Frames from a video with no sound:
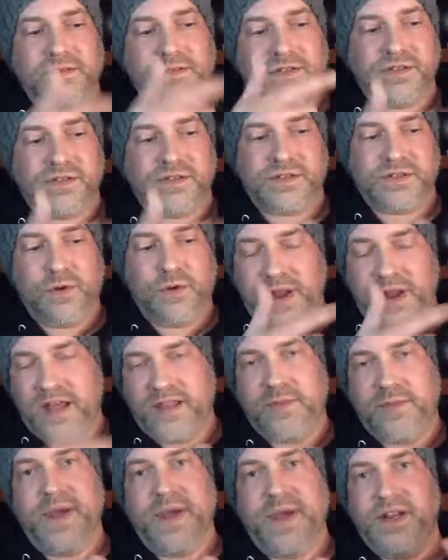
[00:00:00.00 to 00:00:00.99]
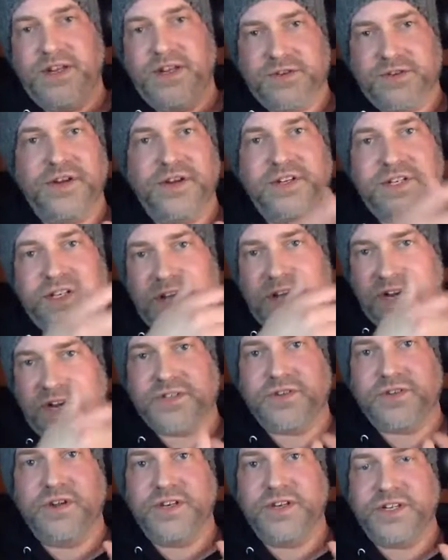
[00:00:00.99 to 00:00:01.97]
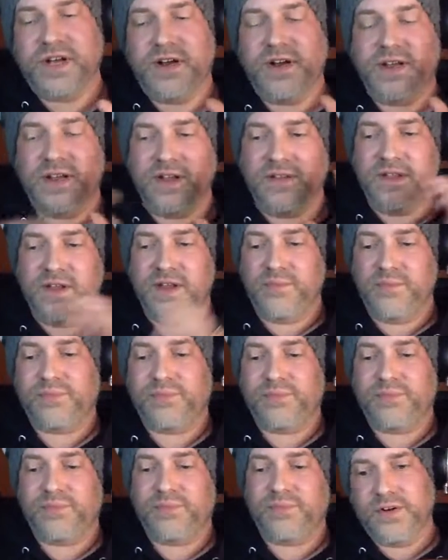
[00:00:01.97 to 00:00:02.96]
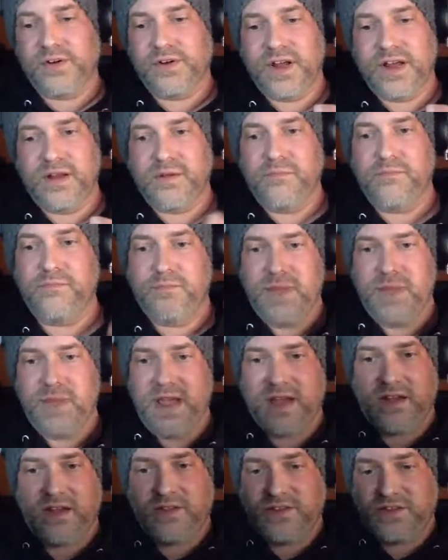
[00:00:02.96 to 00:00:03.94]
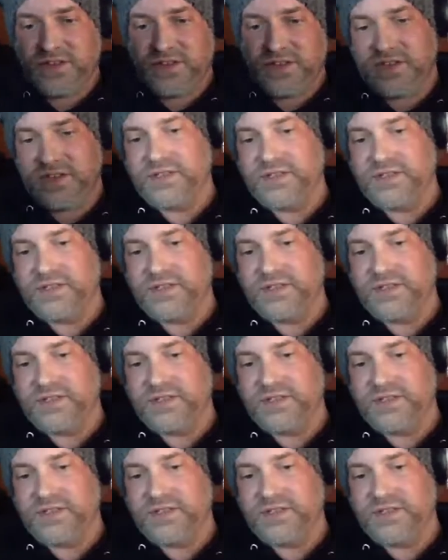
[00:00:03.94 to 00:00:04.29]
scroll down the page, screenshot it, and then in Procreate, make just this